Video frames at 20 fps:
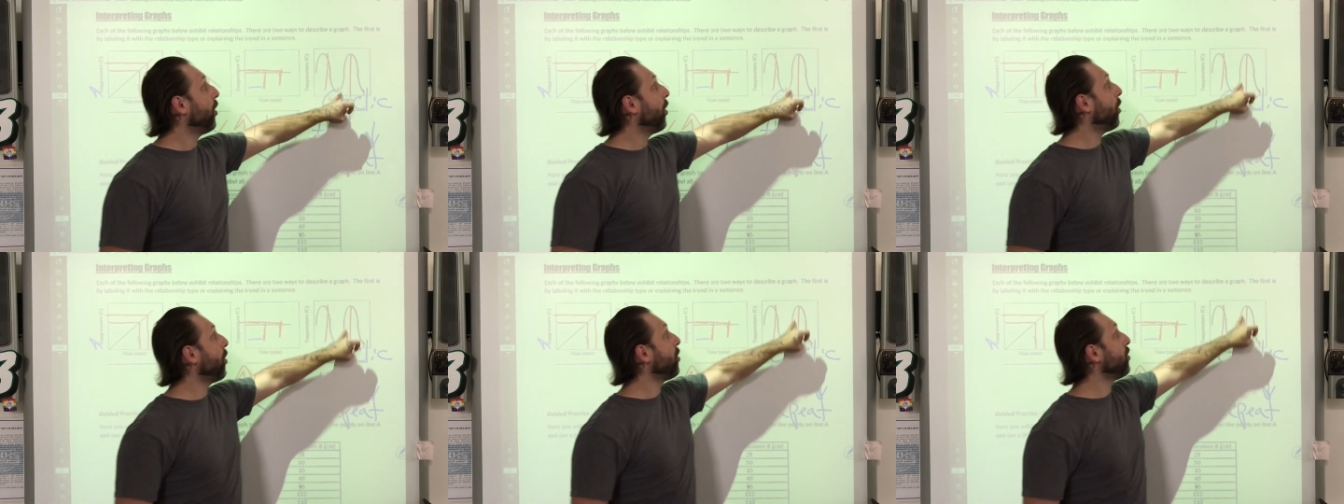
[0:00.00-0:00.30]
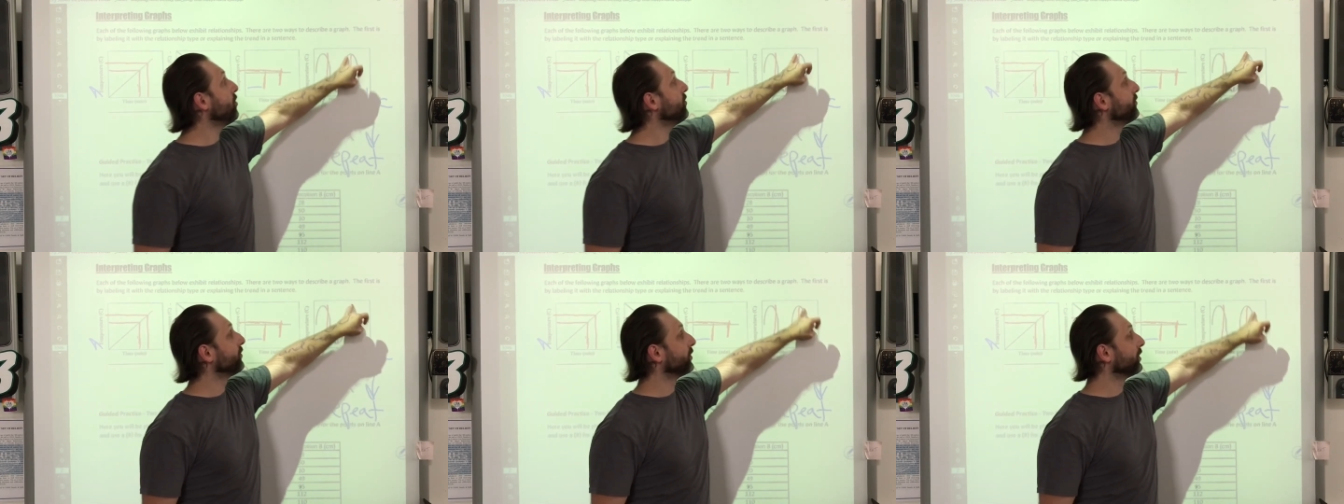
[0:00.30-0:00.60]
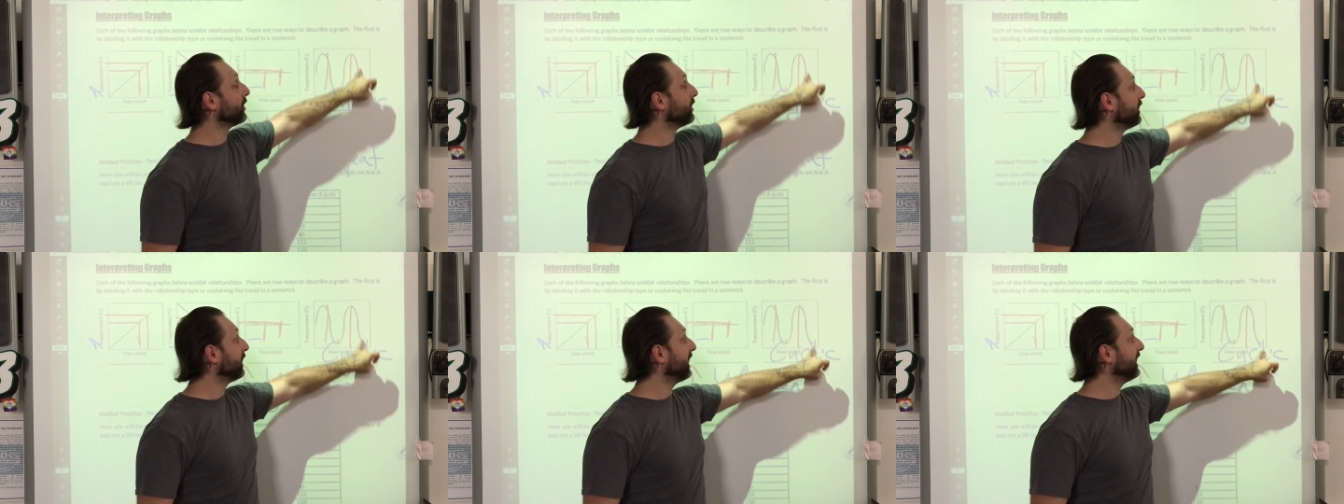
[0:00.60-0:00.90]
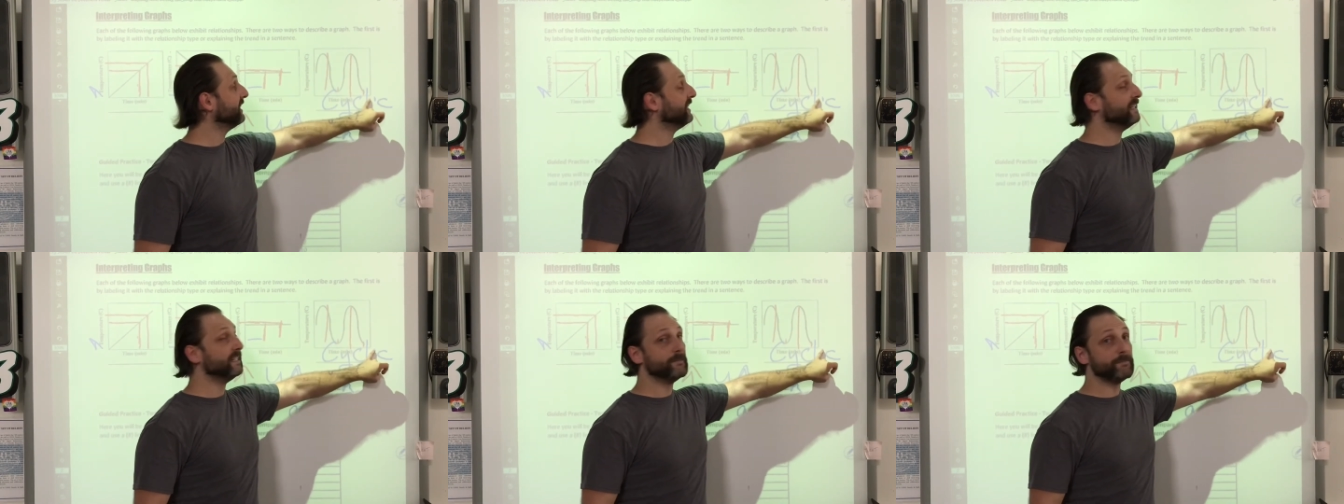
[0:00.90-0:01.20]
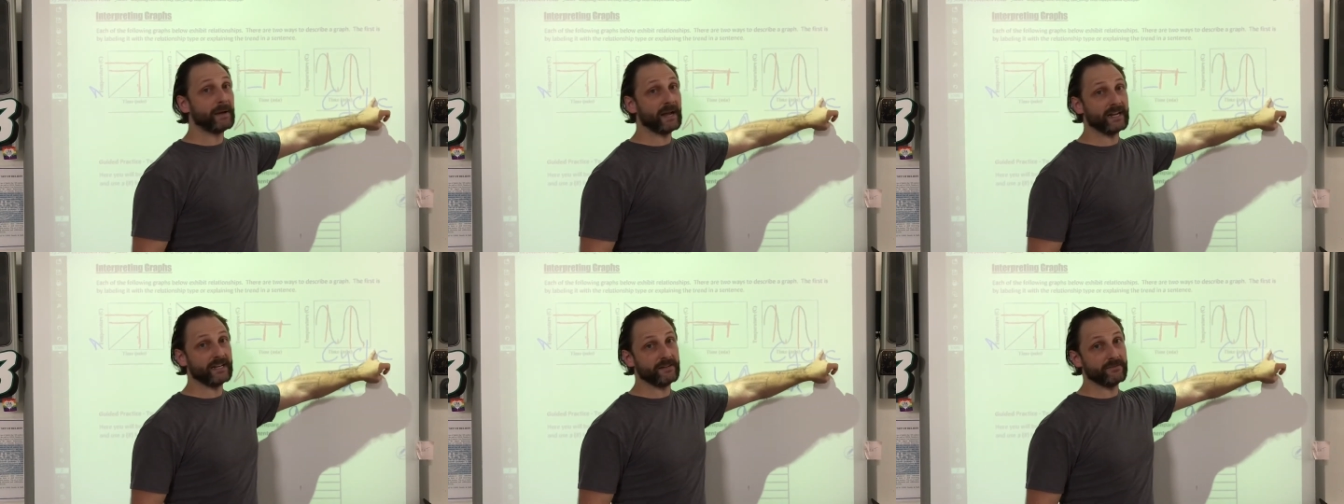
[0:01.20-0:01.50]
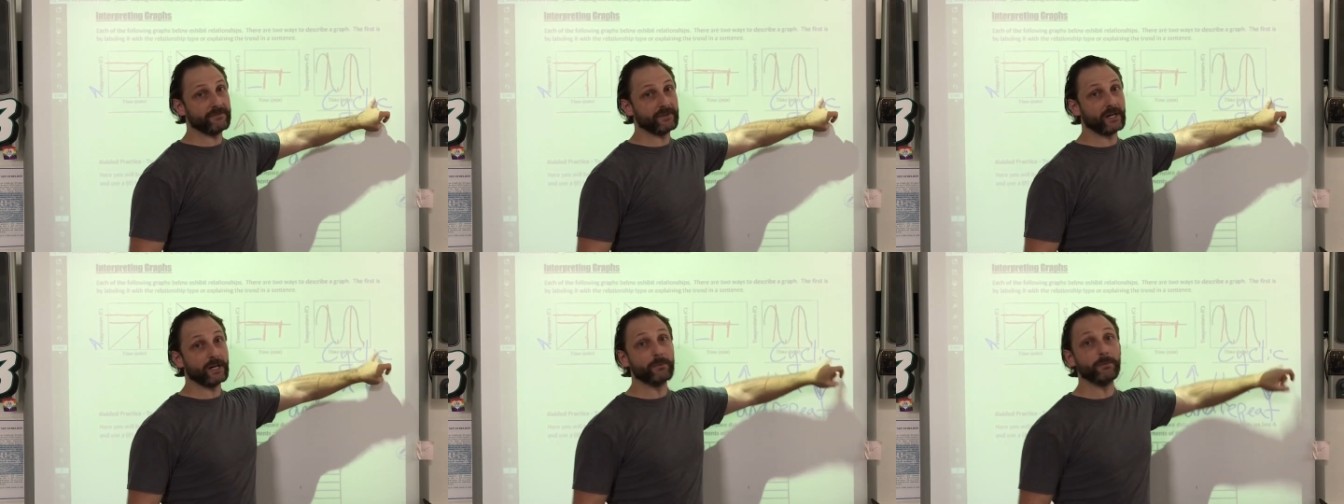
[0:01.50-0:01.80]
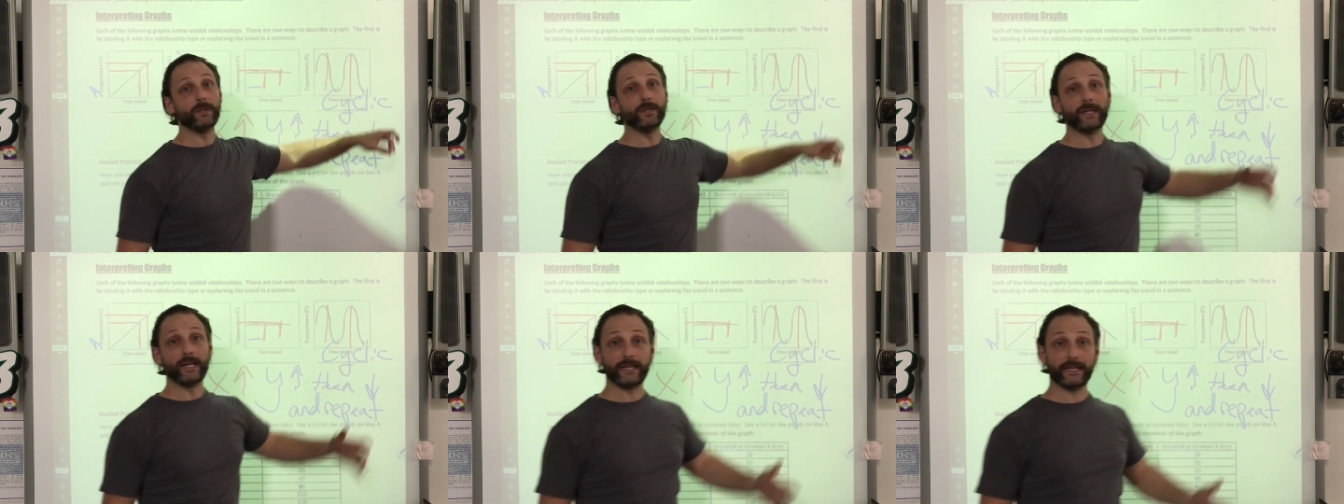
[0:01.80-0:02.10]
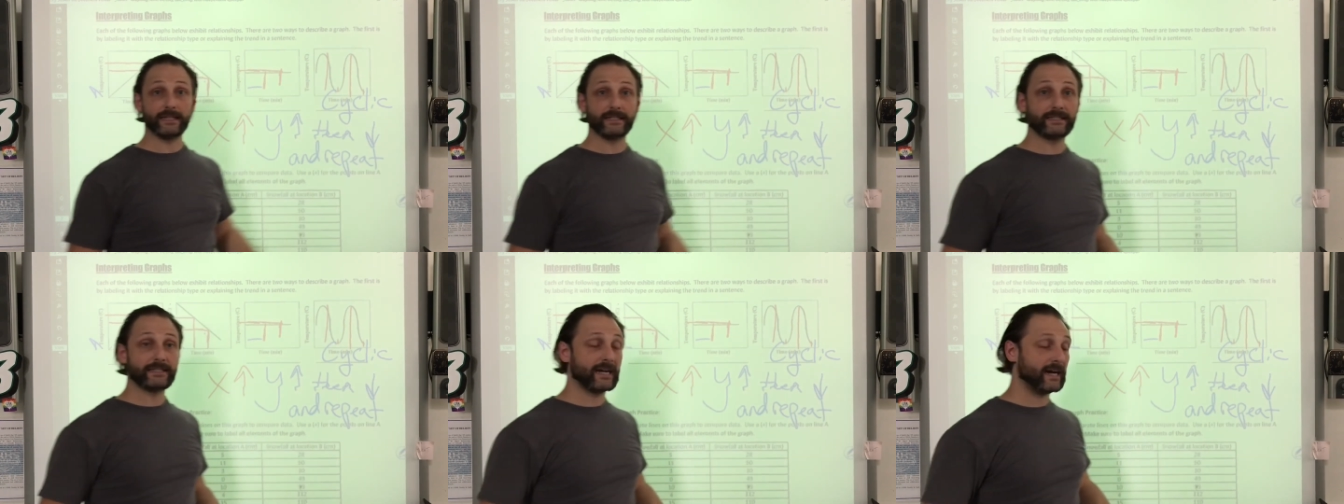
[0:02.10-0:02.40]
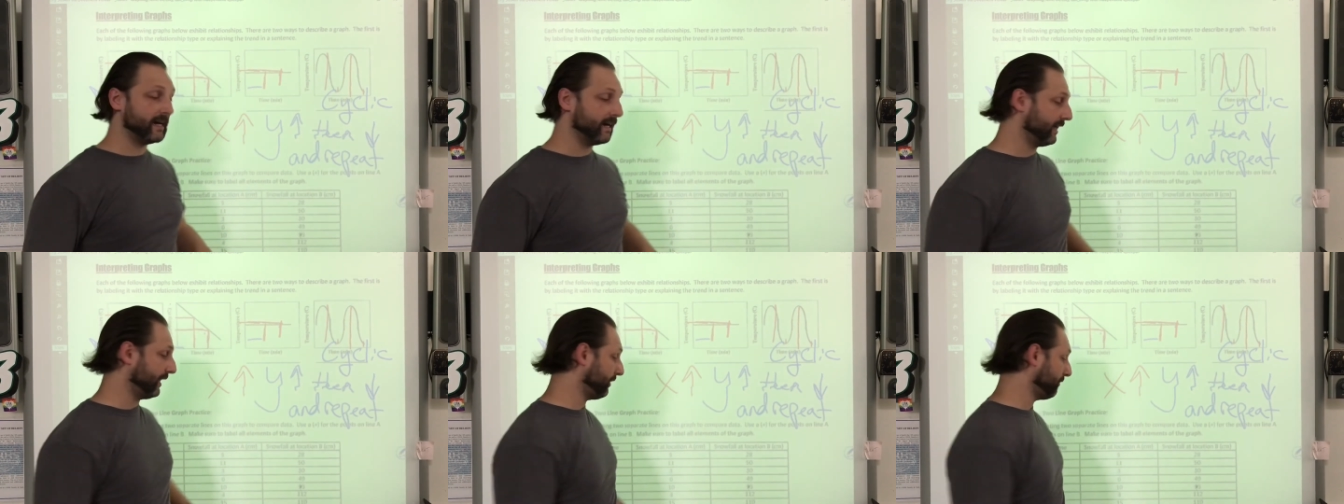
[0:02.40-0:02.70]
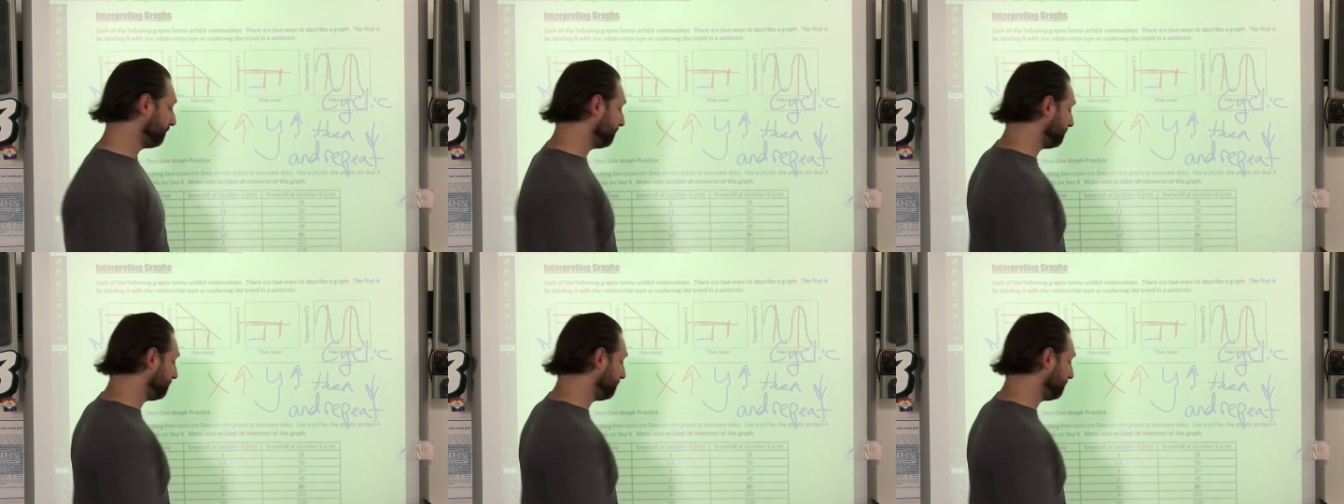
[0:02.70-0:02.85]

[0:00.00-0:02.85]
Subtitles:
over an independent variable like time.